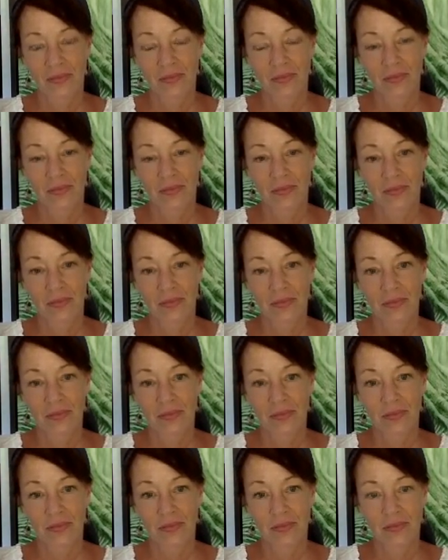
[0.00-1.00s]

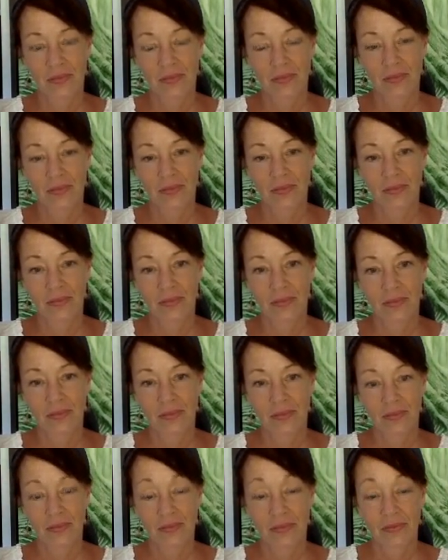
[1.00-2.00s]

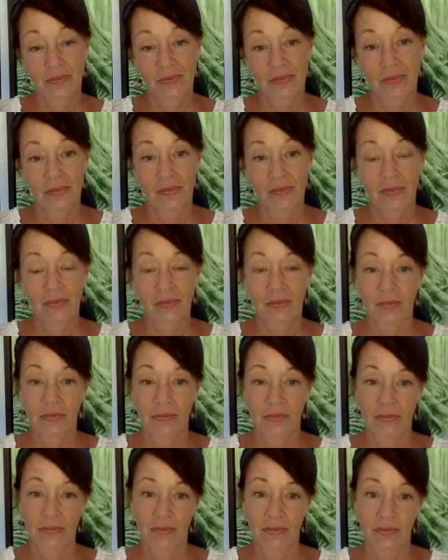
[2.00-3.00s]

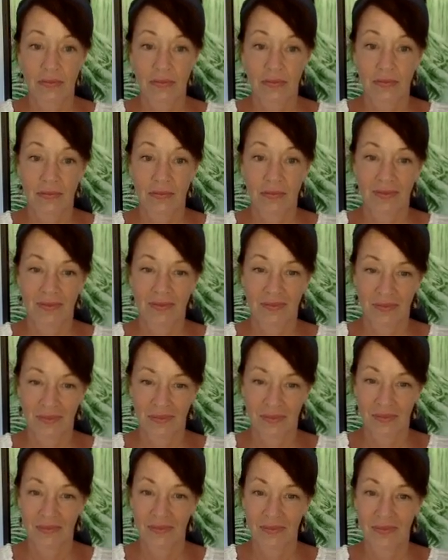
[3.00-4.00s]

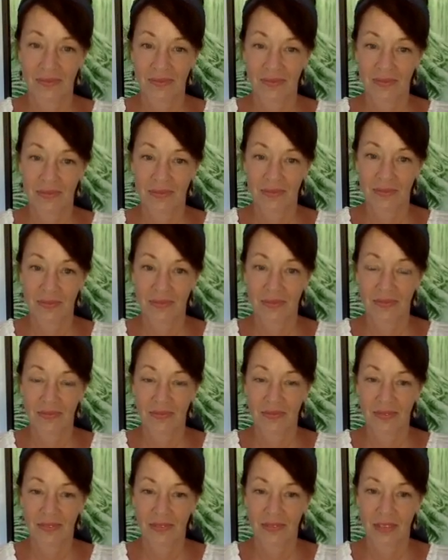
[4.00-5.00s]

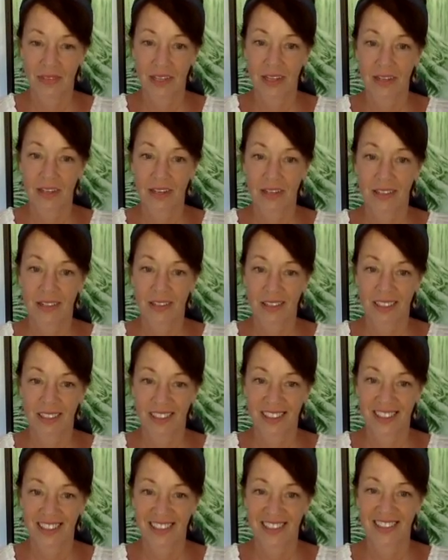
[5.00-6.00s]

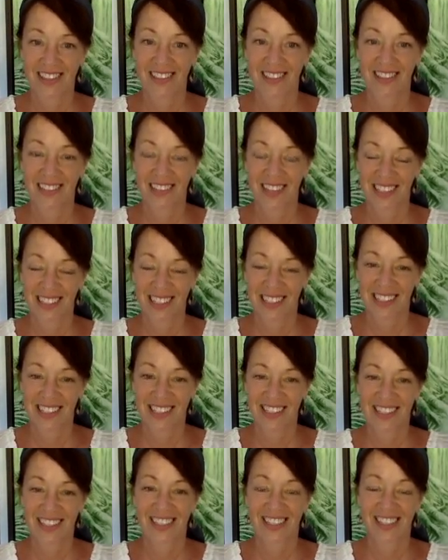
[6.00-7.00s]

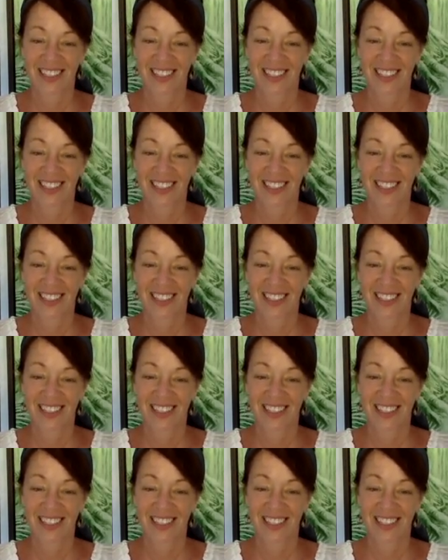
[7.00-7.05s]
(not speaking)